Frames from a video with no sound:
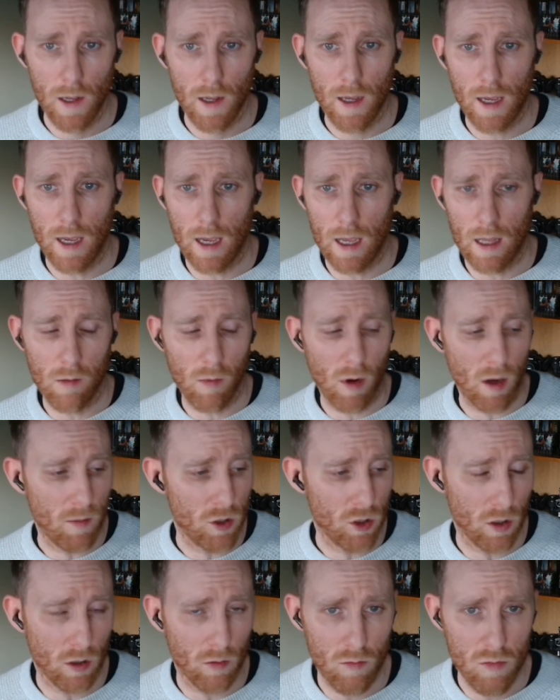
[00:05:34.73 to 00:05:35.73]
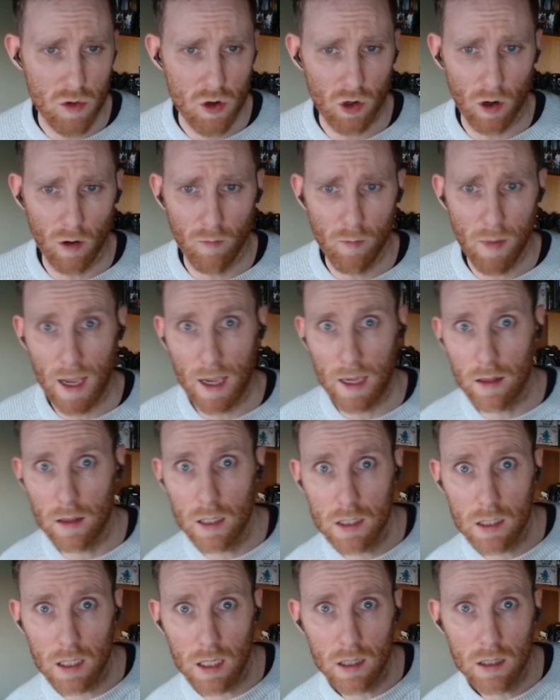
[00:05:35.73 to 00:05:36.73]
They might be doing sort of behind the
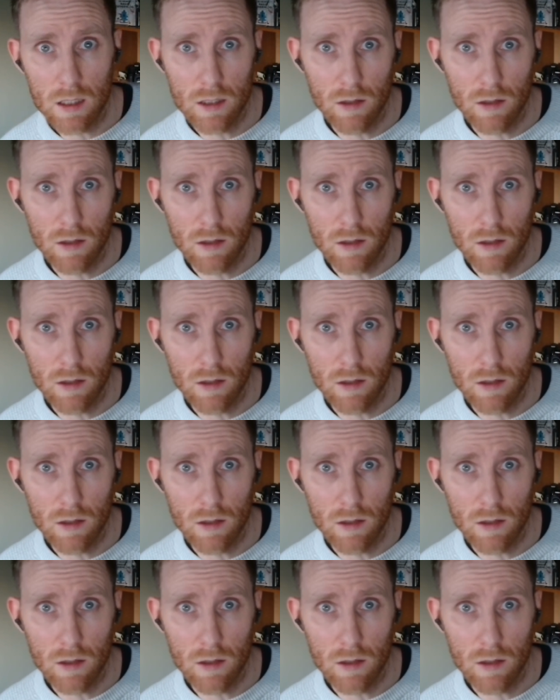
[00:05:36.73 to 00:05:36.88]
scenes